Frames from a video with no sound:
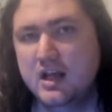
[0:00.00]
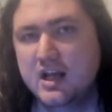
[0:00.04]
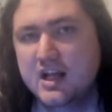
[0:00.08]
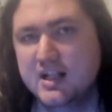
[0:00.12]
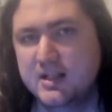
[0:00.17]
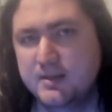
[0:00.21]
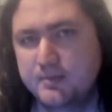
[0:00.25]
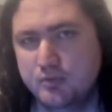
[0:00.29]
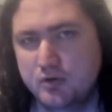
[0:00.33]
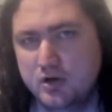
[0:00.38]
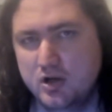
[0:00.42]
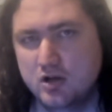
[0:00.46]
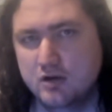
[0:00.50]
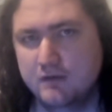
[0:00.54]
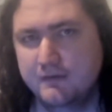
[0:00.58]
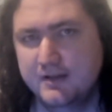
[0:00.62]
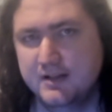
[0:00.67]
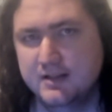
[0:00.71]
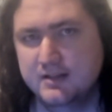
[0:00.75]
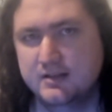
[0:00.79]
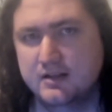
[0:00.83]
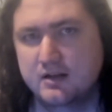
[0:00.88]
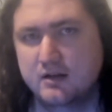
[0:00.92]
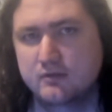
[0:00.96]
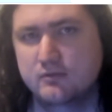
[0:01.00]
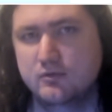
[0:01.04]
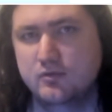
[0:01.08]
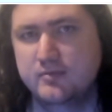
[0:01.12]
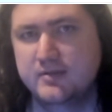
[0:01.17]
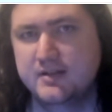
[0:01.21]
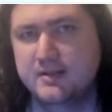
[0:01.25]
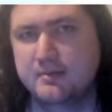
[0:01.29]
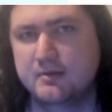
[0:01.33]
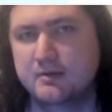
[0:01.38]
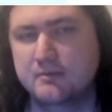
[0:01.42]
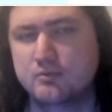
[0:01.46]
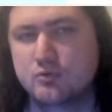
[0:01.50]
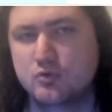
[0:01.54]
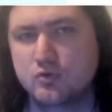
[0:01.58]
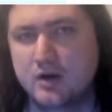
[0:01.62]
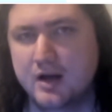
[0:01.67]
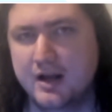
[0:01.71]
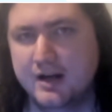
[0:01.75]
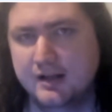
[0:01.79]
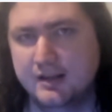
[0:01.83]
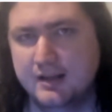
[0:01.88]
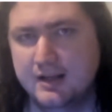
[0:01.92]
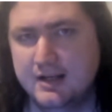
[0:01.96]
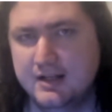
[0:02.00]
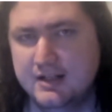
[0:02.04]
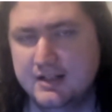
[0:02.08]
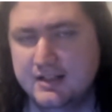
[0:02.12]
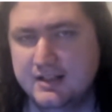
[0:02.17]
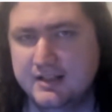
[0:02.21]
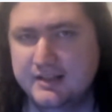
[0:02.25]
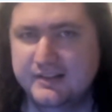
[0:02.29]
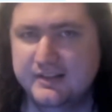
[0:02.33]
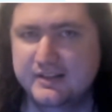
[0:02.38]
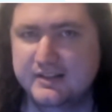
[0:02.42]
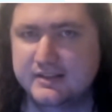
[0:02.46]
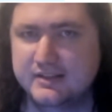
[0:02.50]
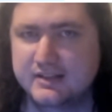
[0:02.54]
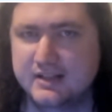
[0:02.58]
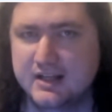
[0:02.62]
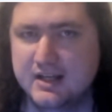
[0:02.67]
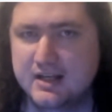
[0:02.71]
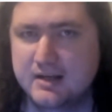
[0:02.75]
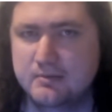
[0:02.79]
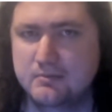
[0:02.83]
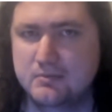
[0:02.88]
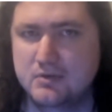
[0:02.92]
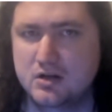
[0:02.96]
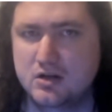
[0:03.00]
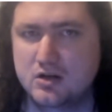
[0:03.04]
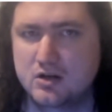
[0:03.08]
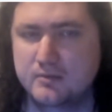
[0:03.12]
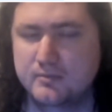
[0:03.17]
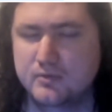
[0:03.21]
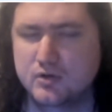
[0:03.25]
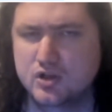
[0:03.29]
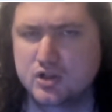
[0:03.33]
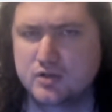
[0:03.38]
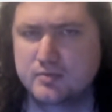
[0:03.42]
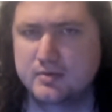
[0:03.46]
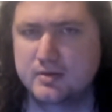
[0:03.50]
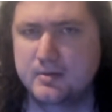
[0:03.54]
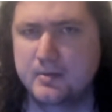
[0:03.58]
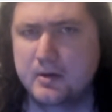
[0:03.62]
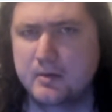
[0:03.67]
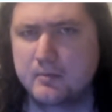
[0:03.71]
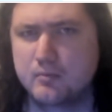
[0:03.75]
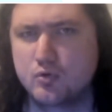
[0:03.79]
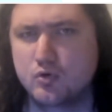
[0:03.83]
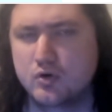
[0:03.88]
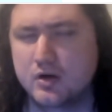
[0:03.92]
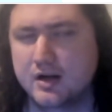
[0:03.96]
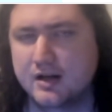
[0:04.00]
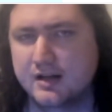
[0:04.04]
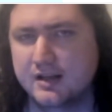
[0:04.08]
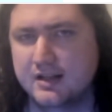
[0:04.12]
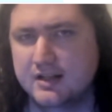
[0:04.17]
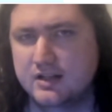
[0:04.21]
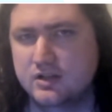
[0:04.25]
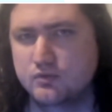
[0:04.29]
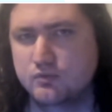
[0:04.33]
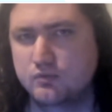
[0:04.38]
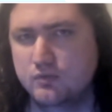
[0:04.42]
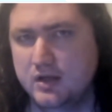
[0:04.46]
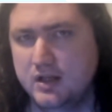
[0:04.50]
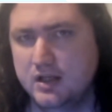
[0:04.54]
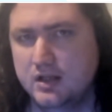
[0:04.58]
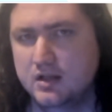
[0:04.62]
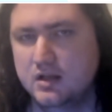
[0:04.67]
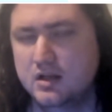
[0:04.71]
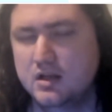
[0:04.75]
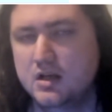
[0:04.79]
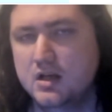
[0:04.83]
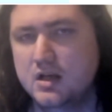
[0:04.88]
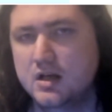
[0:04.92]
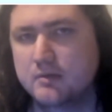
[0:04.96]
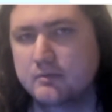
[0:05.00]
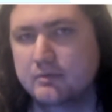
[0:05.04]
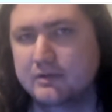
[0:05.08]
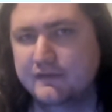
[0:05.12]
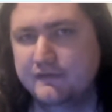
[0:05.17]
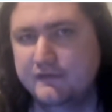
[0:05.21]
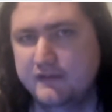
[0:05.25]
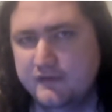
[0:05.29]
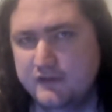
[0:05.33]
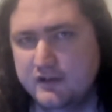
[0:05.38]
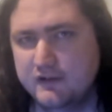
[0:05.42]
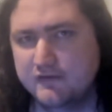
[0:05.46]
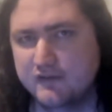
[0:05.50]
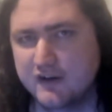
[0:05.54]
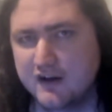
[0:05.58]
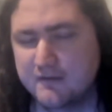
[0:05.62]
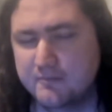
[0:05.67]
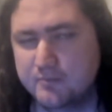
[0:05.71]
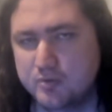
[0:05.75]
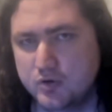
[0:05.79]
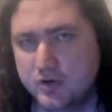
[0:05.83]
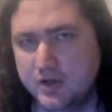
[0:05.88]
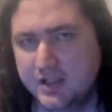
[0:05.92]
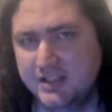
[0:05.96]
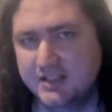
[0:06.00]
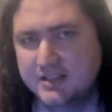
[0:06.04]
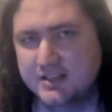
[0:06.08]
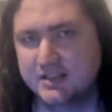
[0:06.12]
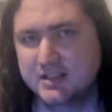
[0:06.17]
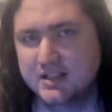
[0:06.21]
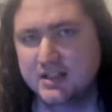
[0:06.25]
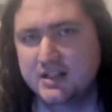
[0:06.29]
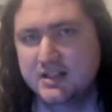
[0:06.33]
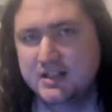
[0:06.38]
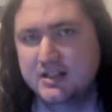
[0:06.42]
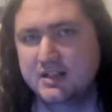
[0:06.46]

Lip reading: It's pretty obvious that I will be tipping Port Adelaide in this game, and I'm going to be tipping Port Adelaide to win by 55 points.